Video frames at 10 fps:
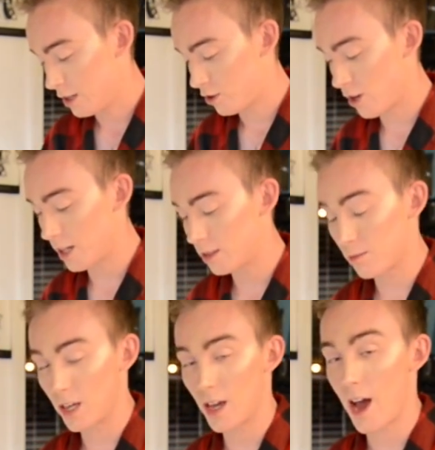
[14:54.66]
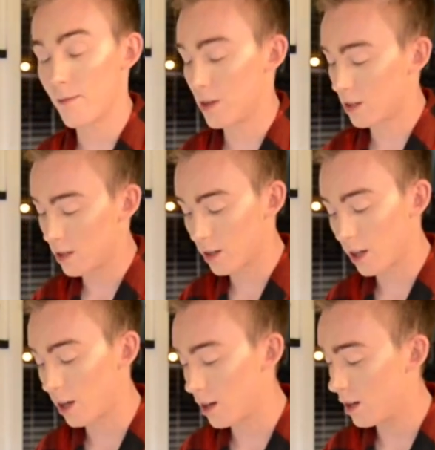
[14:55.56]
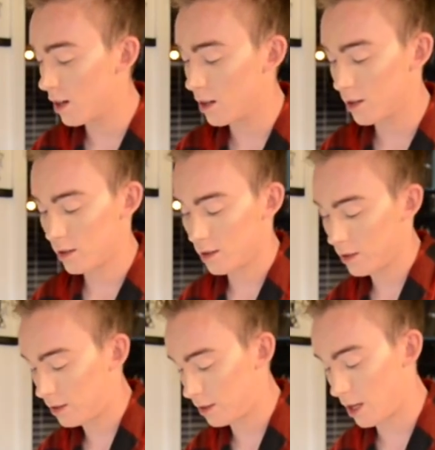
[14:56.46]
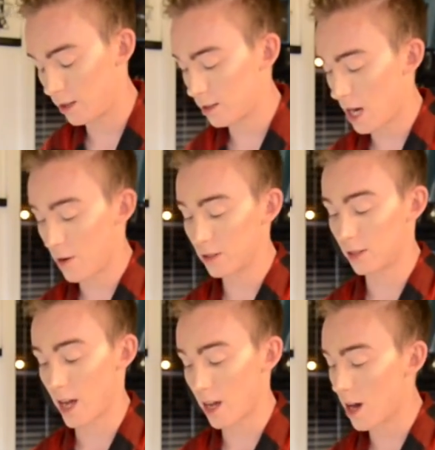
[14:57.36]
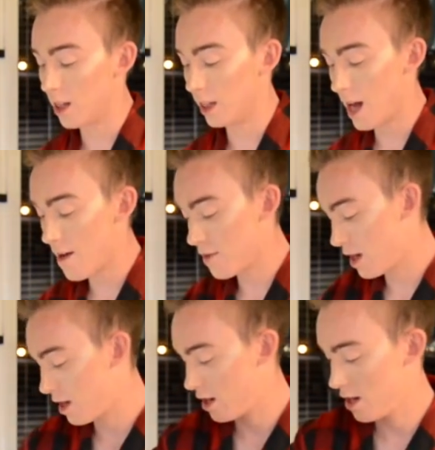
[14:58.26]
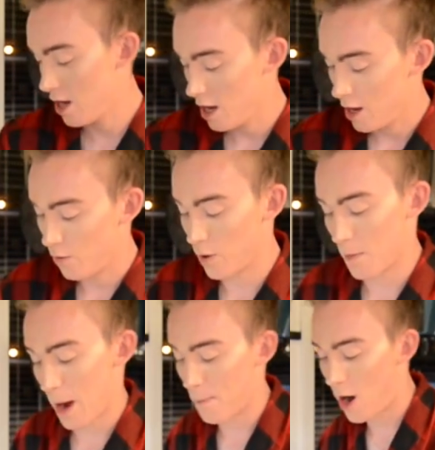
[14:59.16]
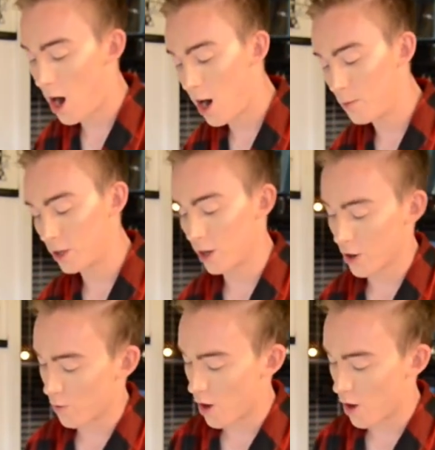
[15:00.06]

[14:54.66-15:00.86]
Trust me, I've been cooking since I was like 11, when my mom would go to